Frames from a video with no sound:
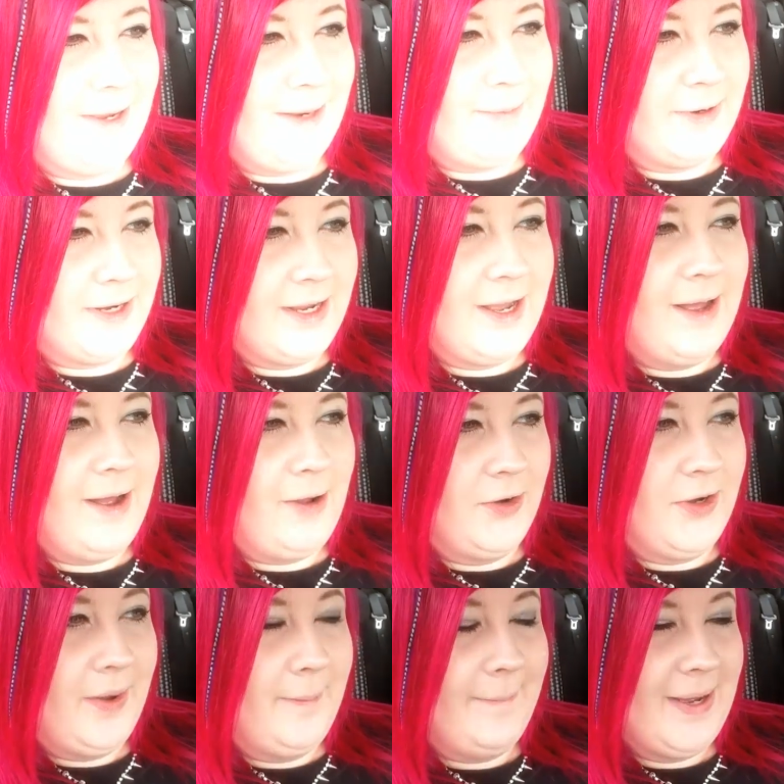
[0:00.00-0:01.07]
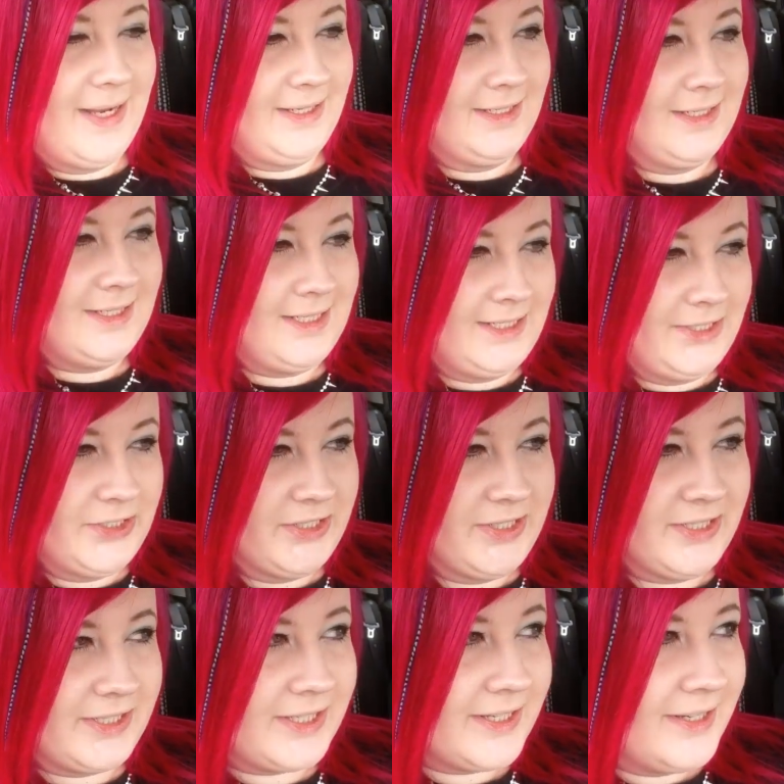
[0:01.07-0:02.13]
by putting on band
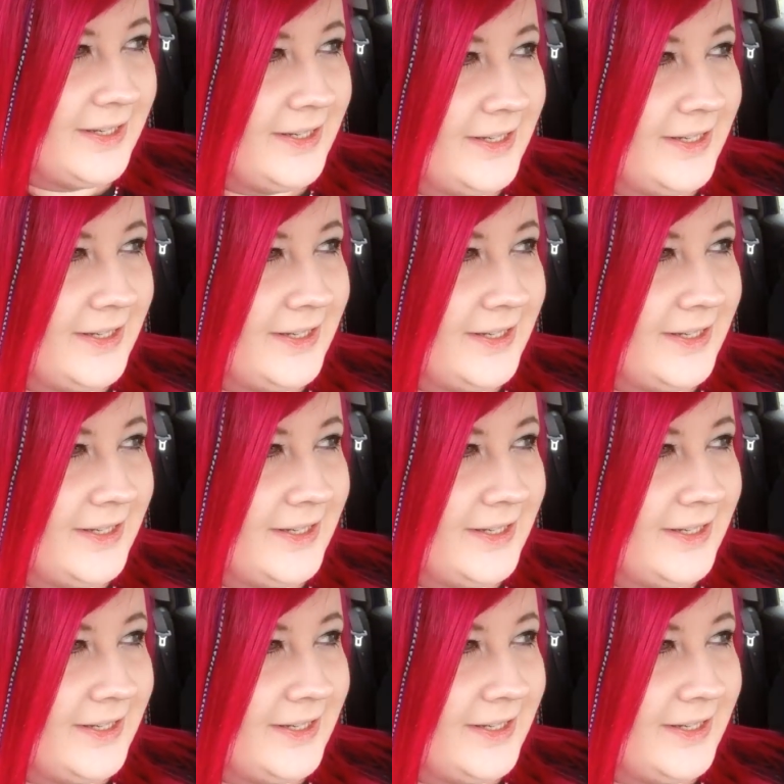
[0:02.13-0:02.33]
t-shirts.